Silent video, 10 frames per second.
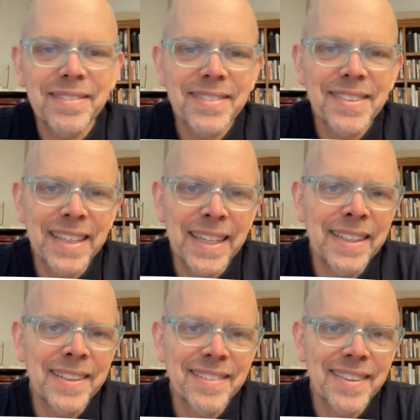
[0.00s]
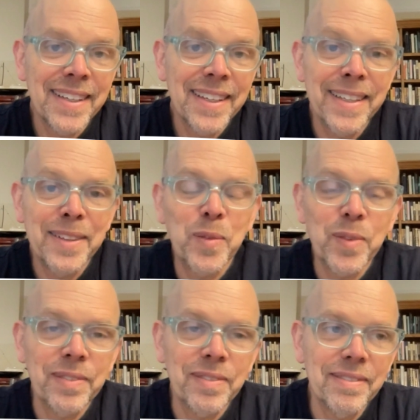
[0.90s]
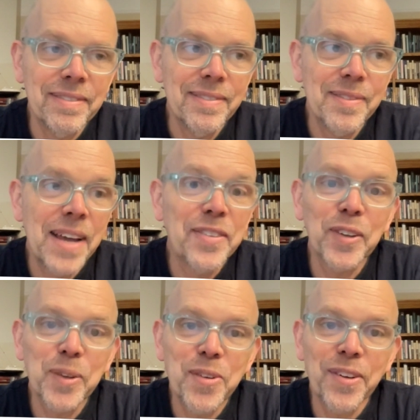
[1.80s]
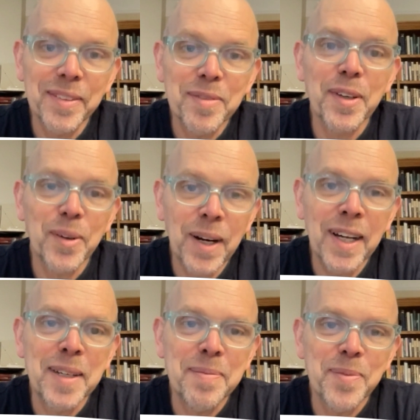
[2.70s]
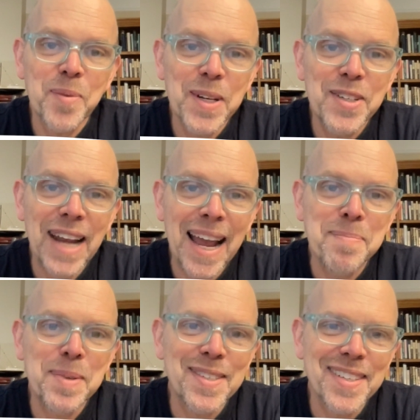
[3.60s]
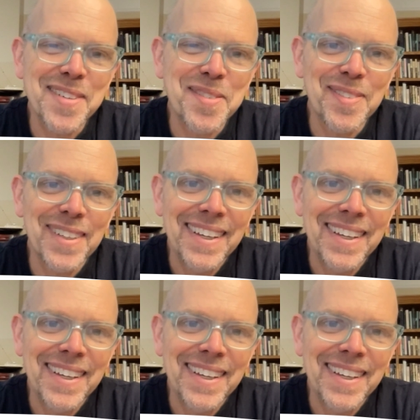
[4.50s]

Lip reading: scene is the resolution of the crime, which happens in